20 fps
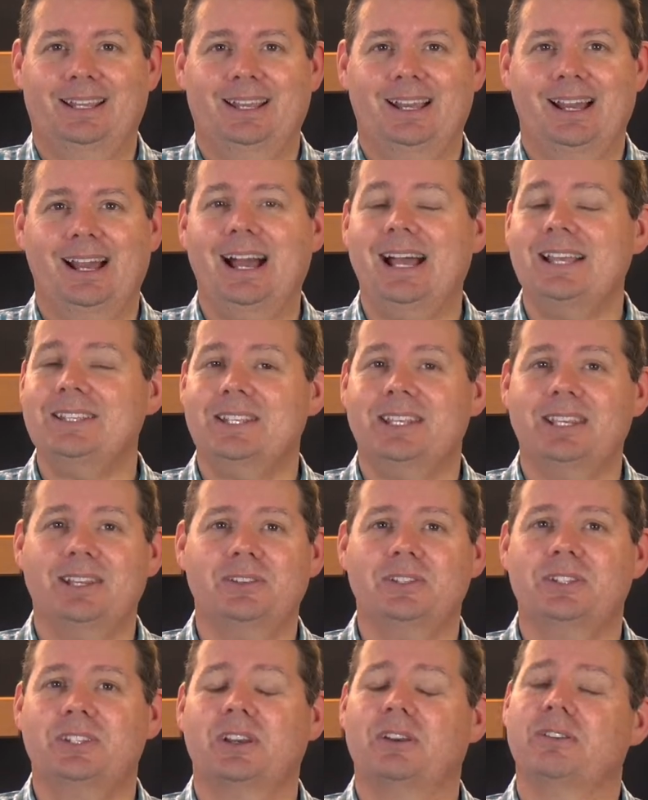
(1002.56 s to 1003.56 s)
Ask
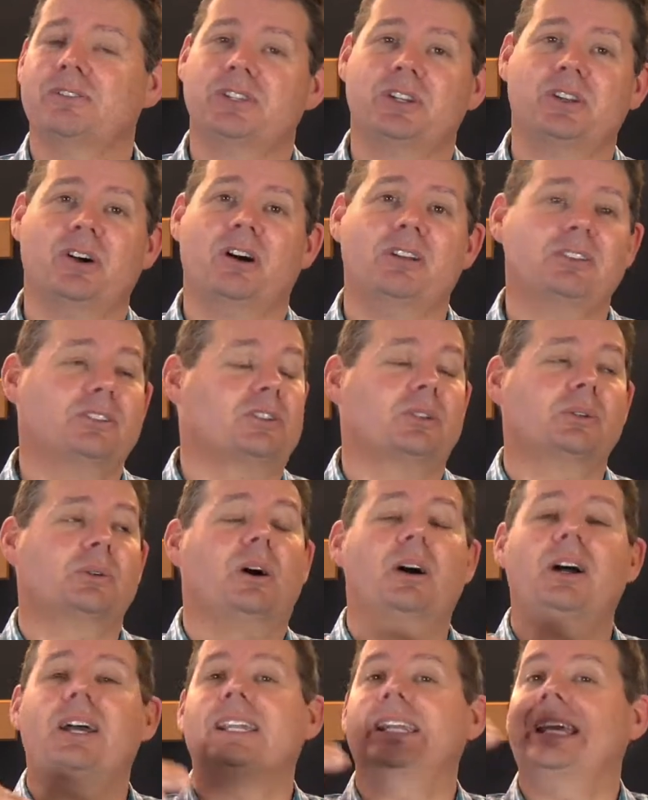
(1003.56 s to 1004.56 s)
ourselves, not do
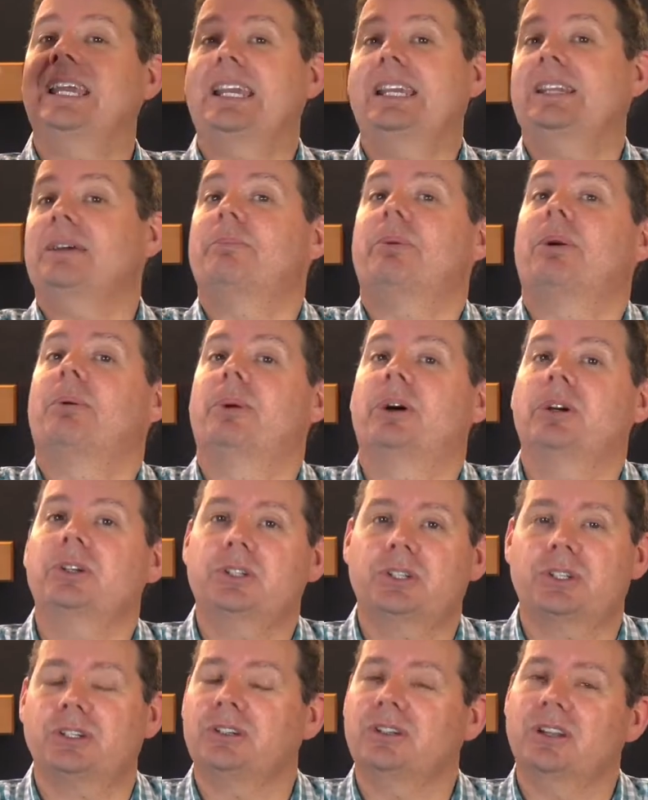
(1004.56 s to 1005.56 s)
I need a
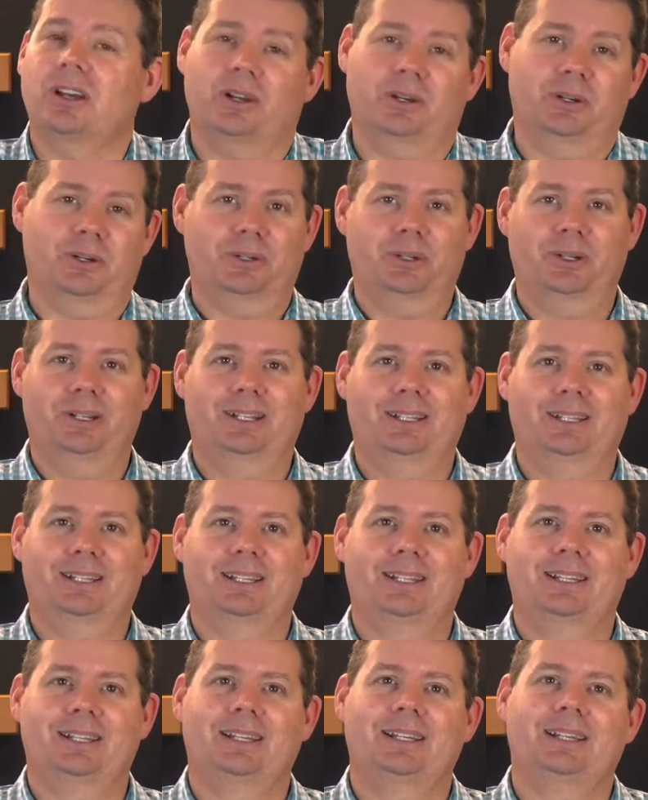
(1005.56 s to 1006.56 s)
promotion? No.
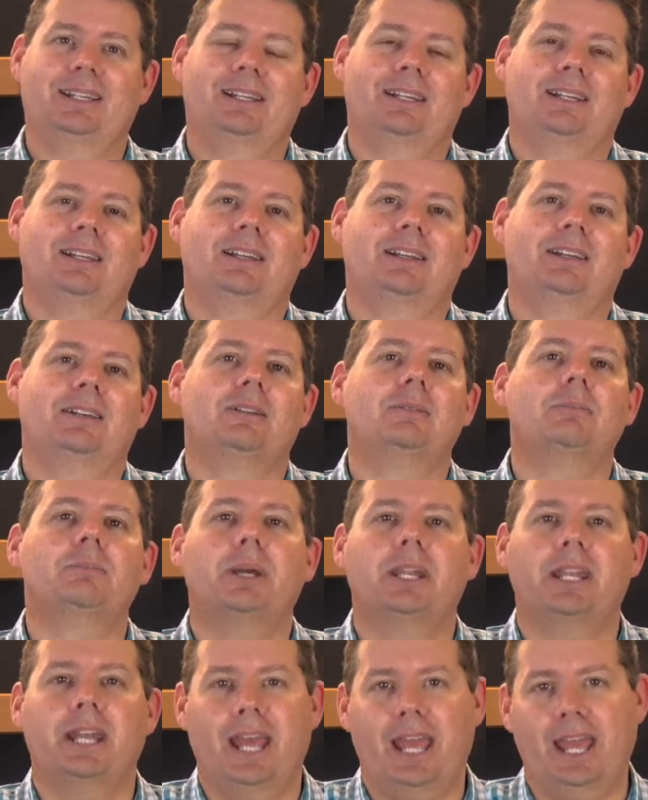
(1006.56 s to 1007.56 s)

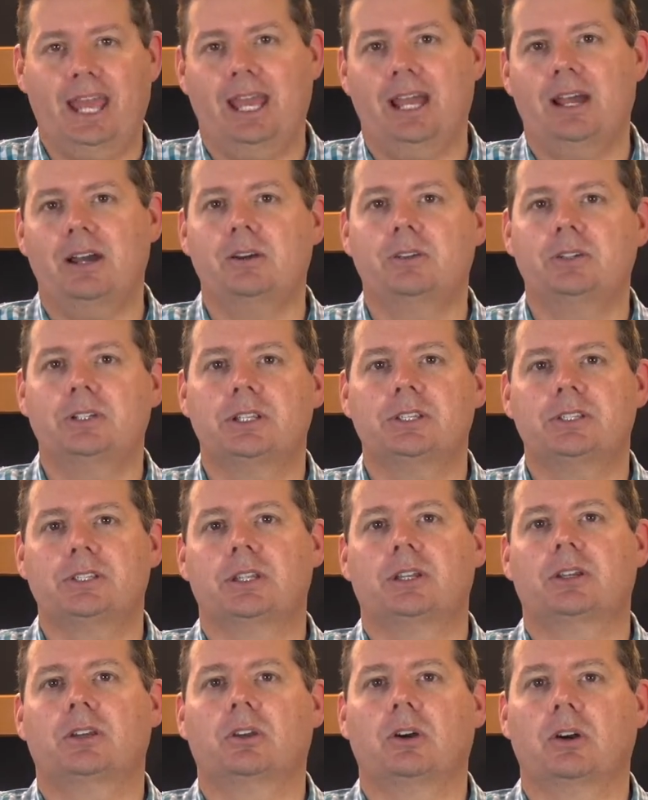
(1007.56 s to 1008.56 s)
But how does
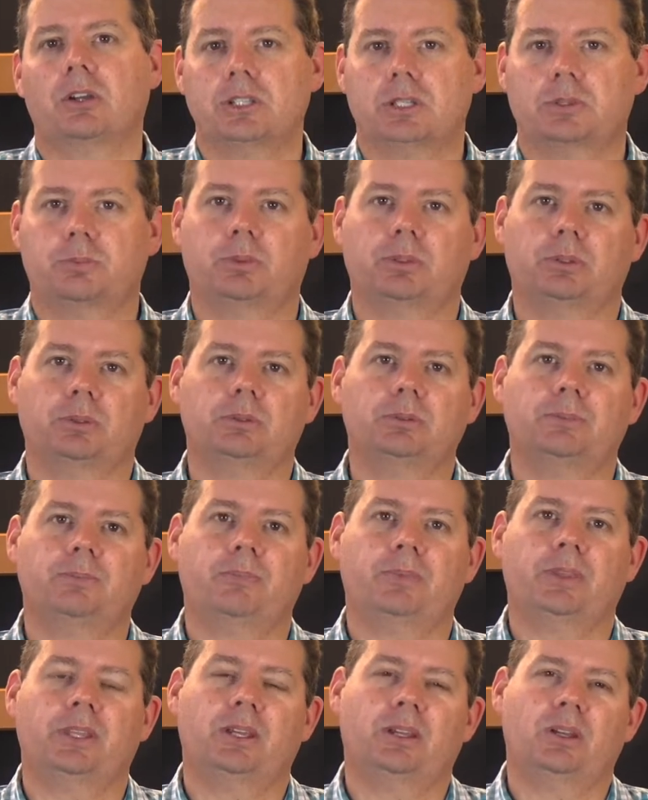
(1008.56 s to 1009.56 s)
the gospel
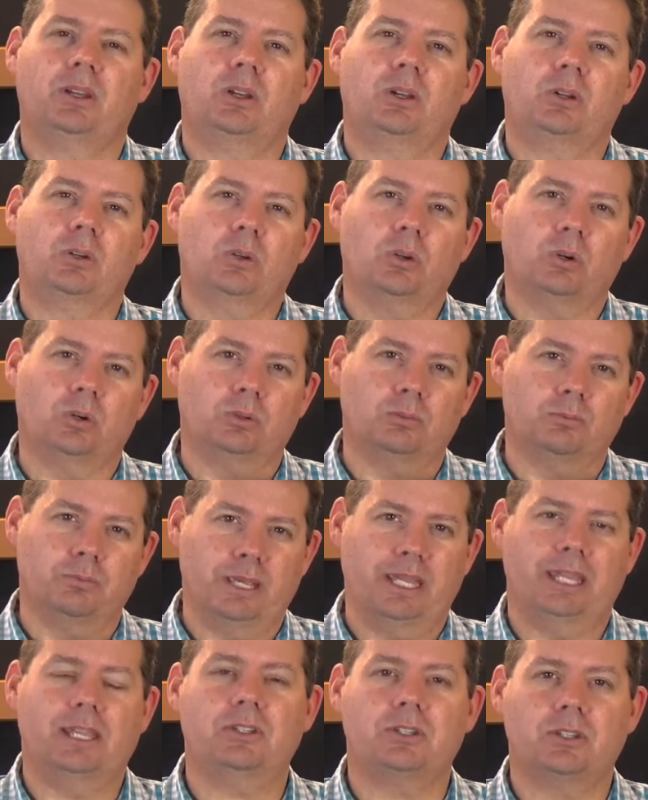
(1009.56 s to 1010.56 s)
call
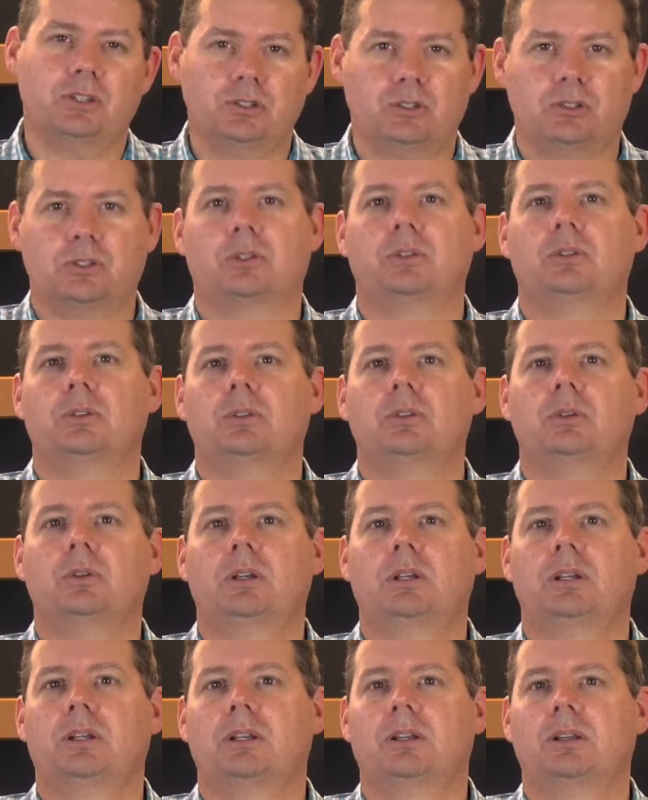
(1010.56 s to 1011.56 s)
me to do
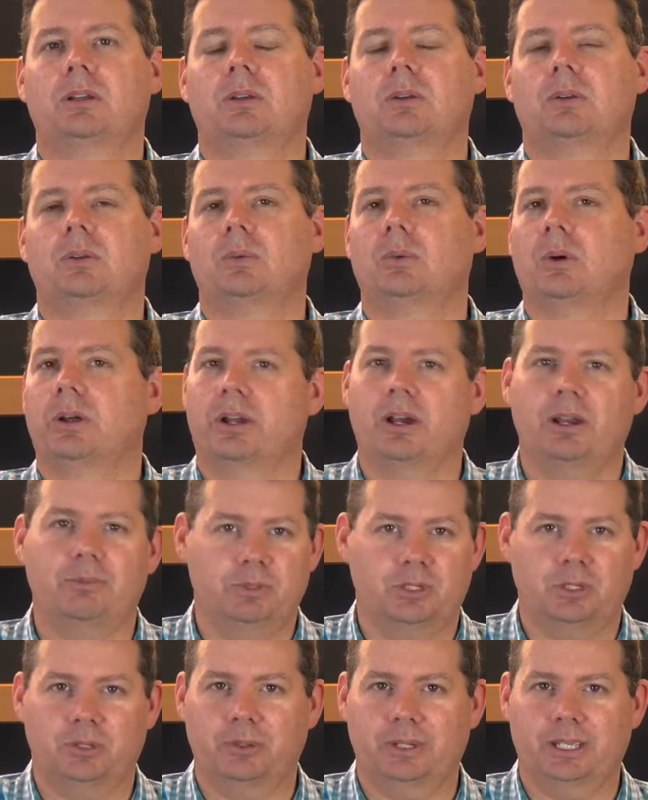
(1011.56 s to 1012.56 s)
what I'm
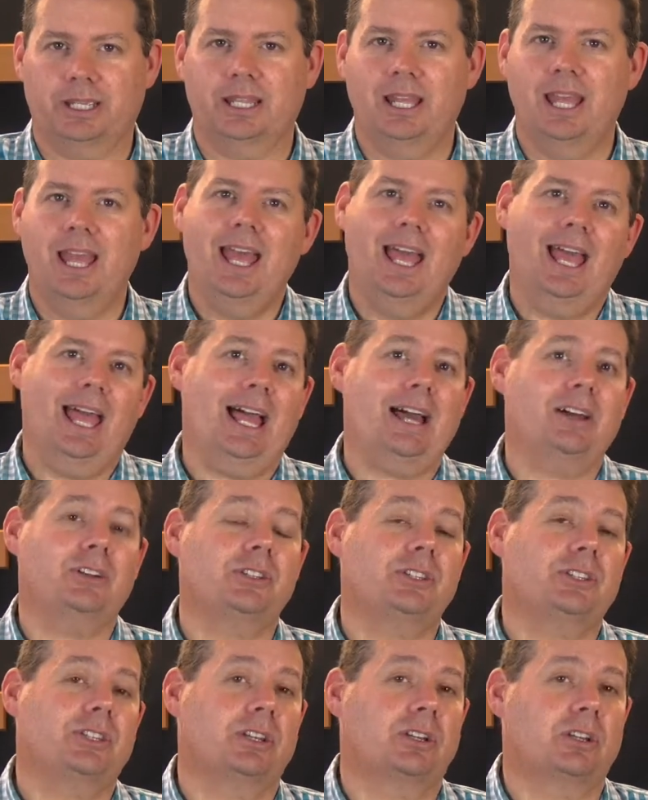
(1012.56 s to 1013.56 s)
doing? How
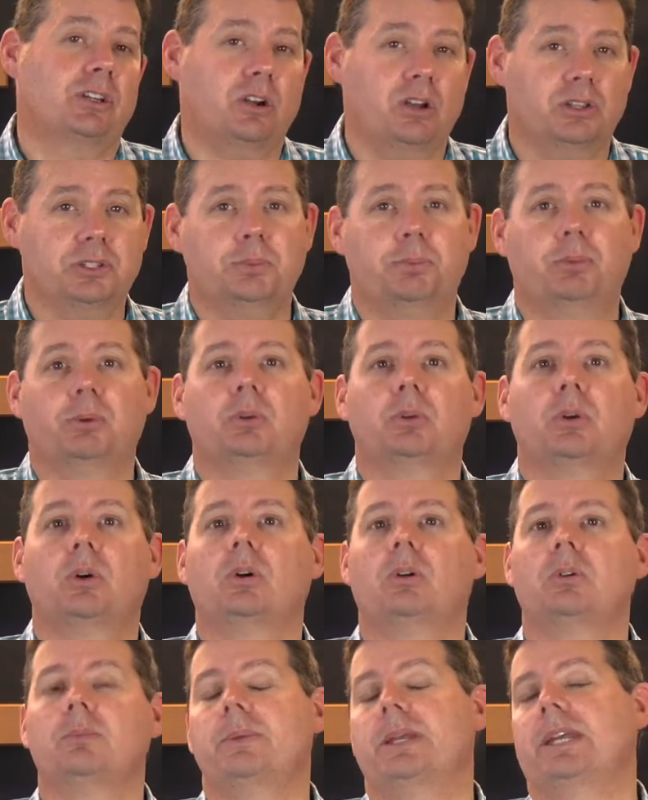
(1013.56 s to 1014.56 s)
does the gospel
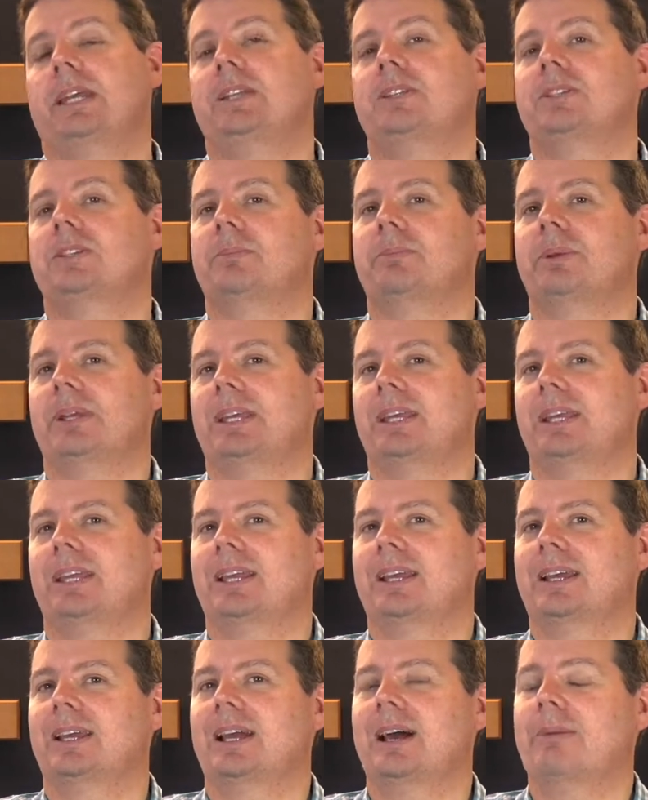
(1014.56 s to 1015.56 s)
call me to be
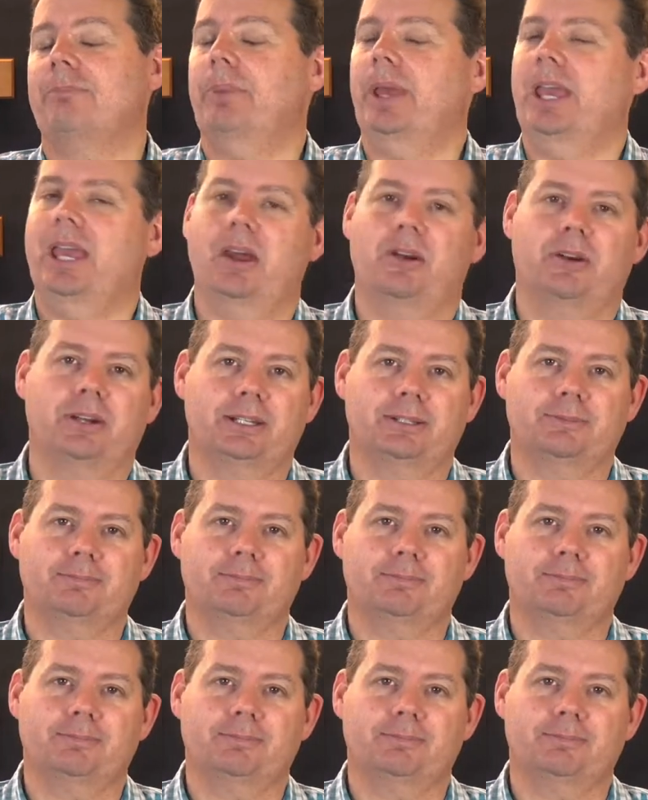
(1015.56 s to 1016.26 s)
a parent,